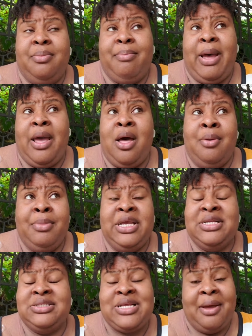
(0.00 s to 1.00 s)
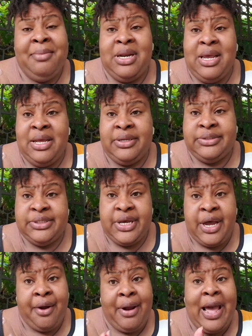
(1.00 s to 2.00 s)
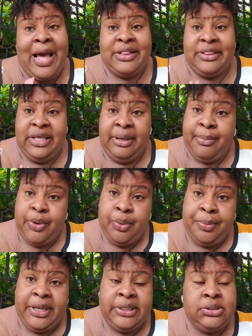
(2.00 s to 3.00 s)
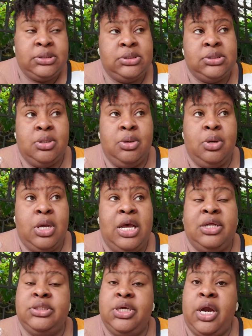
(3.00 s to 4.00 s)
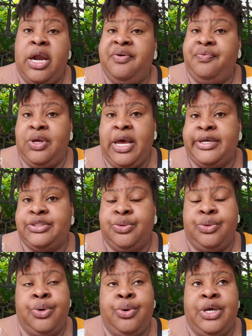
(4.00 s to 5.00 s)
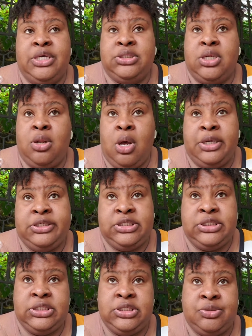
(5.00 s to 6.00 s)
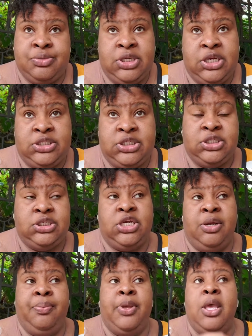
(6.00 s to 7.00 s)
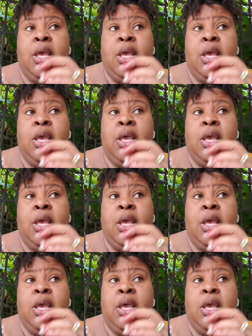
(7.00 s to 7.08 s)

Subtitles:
by all means, I'm in an LDR at the moment. LDR, if you guys don't know, is a long distance relationship.